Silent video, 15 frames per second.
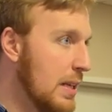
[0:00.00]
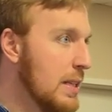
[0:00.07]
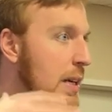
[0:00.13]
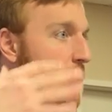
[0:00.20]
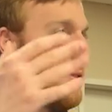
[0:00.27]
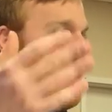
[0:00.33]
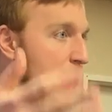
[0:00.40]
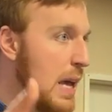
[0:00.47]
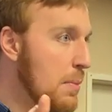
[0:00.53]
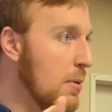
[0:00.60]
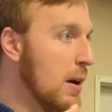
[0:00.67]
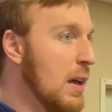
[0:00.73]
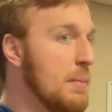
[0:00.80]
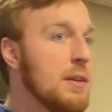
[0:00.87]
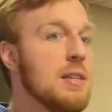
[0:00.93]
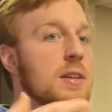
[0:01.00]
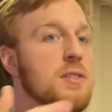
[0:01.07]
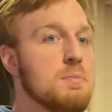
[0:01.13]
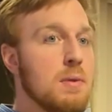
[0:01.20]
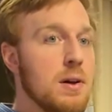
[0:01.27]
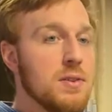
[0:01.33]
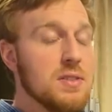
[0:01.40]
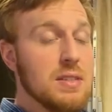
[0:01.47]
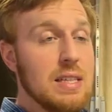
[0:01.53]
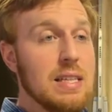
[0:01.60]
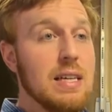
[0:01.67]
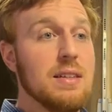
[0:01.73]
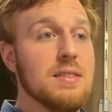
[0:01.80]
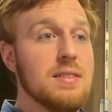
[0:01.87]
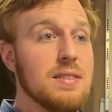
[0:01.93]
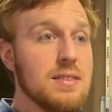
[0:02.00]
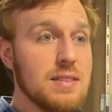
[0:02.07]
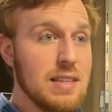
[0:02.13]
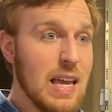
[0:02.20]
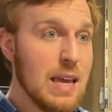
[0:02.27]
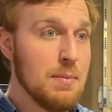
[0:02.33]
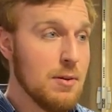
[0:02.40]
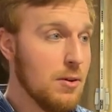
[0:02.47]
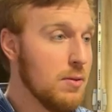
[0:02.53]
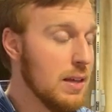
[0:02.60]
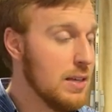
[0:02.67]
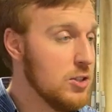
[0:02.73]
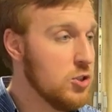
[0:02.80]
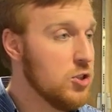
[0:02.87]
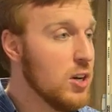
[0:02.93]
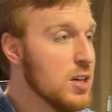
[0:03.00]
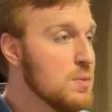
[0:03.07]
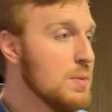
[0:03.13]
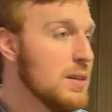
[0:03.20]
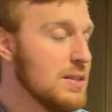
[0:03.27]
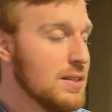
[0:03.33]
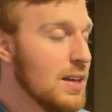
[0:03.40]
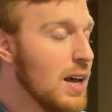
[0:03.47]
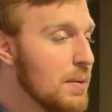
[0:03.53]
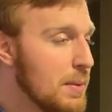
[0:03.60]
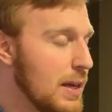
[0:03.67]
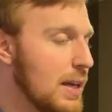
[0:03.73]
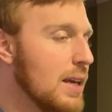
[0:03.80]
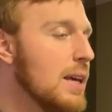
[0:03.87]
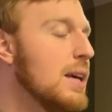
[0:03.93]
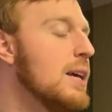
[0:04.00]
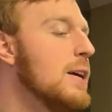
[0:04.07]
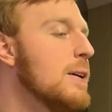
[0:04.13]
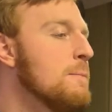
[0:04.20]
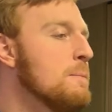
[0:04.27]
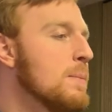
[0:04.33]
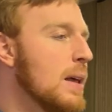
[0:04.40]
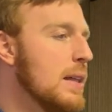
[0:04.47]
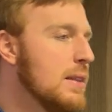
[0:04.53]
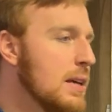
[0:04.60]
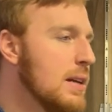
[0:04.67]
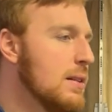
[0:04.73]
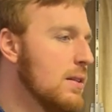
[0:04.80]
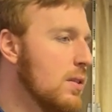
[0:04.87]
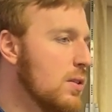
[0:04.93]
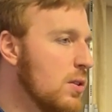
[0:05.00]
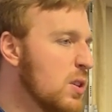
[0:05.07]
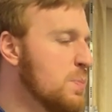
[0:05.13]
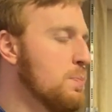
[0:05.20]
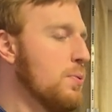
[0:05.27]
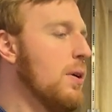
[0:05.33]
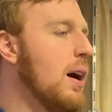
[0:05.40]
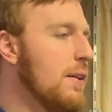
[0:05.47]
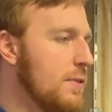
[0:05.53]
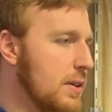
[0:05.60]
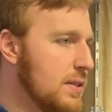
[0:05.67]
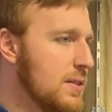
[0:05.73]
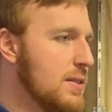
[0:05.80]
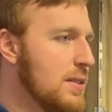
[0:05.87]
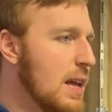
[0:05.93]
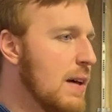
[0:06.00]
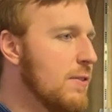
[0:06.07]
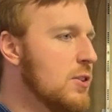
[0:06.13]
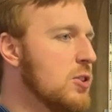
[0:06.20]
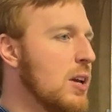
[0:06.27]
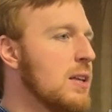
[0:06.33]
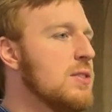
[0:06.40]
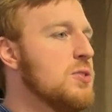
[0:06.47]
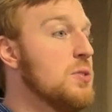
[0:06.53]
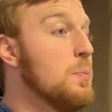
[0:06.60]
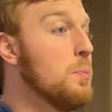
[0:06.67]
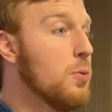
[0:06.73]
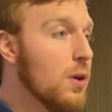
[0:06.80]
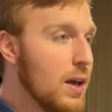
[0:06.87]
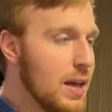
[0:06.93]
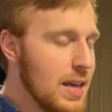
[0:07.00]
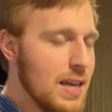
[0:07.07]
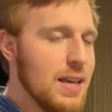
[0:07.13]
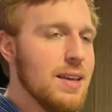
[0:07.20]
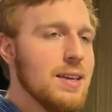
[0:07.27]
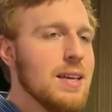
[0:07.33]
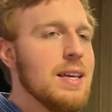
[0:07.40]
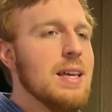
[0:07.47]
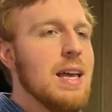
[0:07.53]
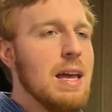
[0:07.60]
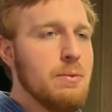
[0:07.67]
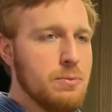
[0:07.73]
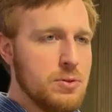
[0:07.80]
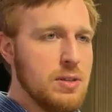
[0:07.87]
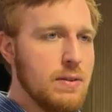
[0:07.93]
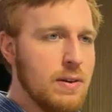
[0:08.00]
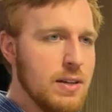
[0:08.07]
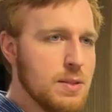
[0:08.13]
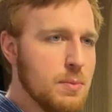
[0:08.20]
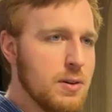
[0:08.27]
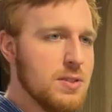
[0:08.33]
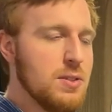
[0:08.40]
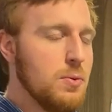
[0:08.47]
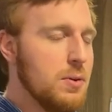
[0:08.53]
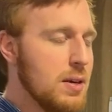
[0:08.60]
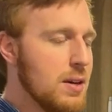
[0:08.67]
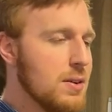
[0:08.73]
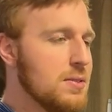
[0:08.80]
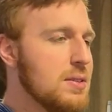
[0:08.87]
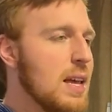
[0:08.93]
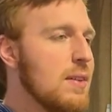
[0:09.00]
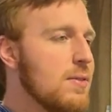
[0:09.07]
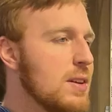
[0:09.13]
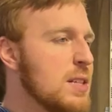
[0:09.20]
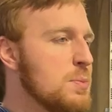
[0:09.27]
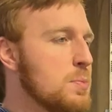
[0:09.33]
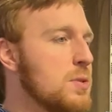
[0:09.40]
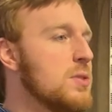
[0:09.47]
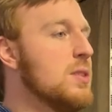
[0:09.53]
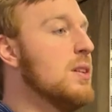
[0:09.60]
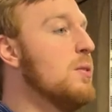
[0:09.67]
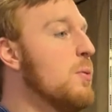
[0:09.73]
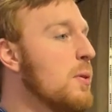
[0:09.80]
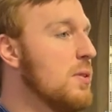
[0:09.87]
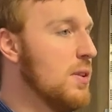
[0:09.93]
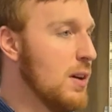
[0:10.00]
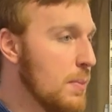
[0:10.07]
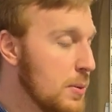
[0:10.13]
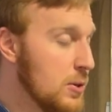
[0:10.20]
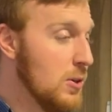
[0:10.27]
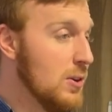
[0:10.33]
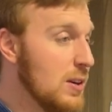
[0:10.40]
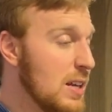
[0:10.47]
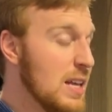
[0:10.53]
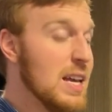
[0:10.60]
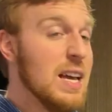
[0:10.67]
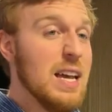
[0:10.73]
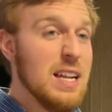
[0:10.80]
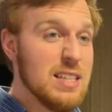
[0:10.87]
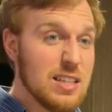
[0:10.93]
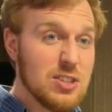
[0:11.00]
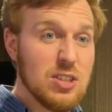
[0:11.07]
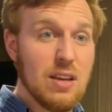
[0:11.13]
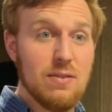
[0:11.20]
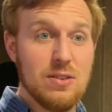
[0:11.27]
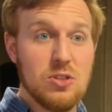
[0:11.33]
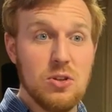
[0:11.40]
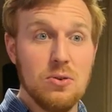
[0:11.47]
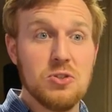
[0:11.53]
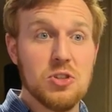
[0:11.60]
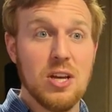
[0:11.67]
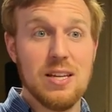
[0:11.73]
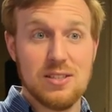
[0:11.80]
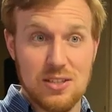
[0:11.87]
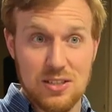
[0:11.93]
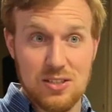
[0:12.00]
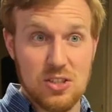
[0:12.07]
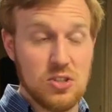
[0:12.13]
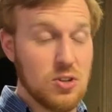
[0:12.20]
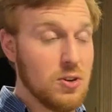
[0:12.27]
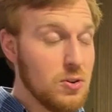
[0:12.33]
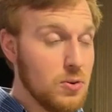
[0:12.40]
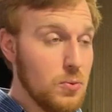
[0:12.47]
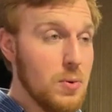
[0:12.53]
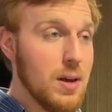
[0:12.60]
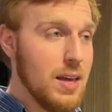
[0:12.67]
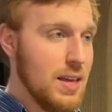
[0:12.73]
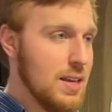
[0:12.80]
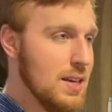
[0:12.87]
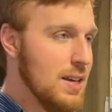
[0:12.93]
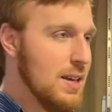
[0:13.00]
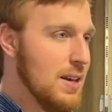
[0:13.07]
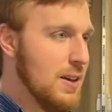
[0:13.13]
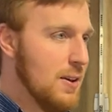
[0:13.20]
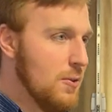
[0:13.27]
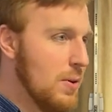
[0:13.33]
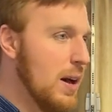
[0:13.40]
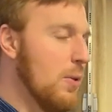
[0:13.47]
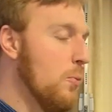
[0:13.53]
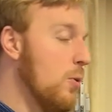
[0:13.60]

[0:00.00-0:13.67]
He tells Abraham, he tells Moses, he tells Samuel that judgment is coming. And then those prophets have a chance to pray and receive God's mercy. Well, here David is presented with an opportunity. He's actually given two chances to turn it away, right?